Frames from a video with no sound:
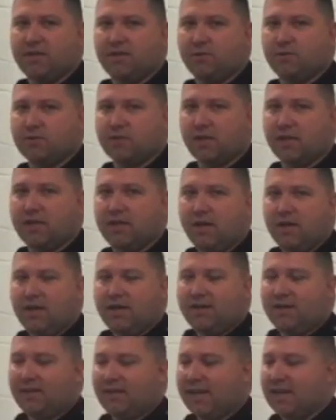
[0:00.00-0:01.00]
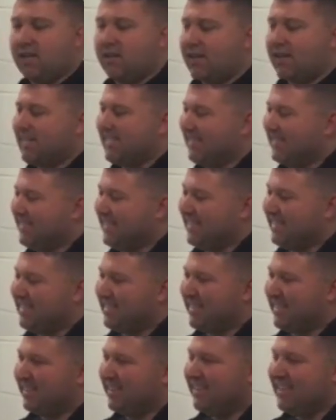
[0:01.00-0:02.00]
They use a, a
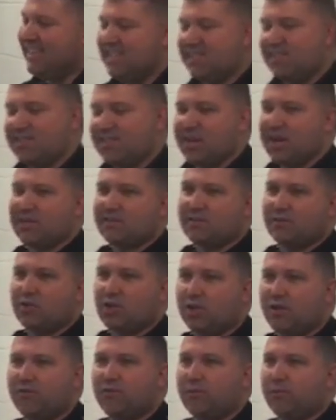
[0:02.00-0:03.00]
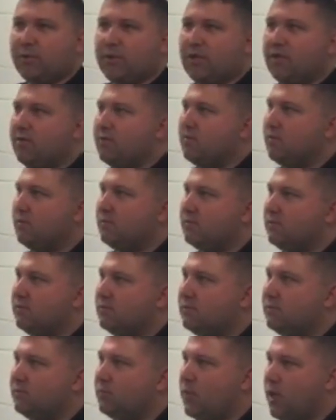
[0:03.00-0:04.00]
at least as achievably
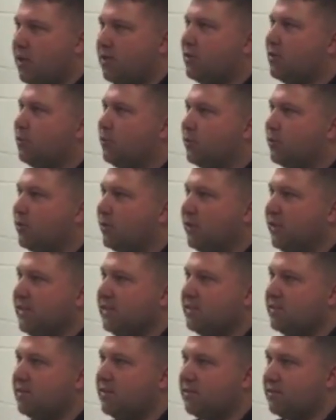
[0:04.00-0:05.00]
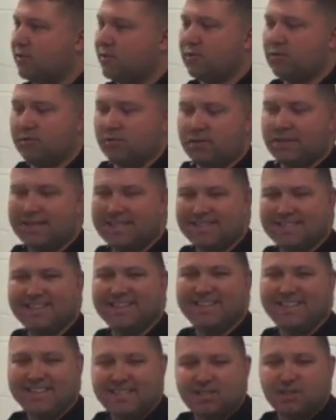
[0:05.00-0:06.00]
possible, at least as, as
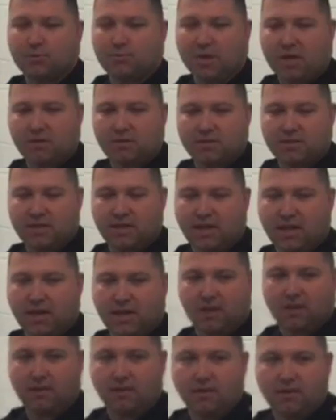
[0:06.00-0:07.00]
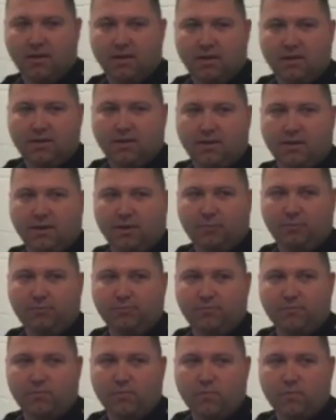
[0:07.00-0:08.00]
least amount as they can.
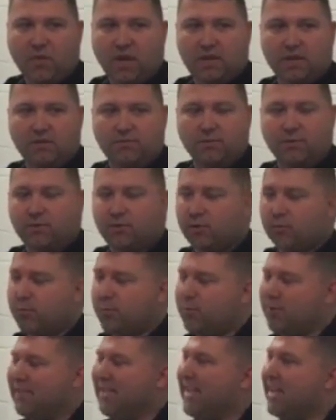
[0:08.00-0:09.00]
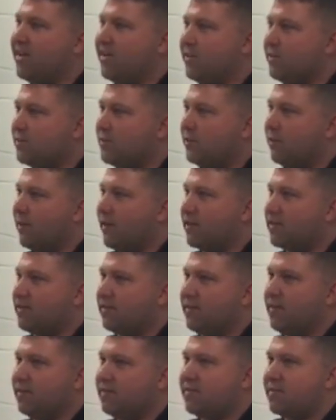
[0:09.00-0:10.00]
Um, I never knew it. bananas are
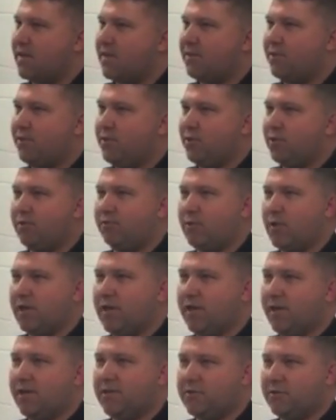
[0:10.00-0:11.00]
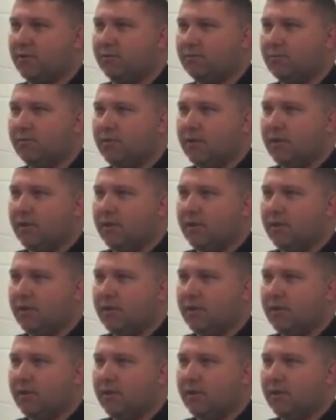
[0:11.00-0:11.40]
actually a standard unit of radiation.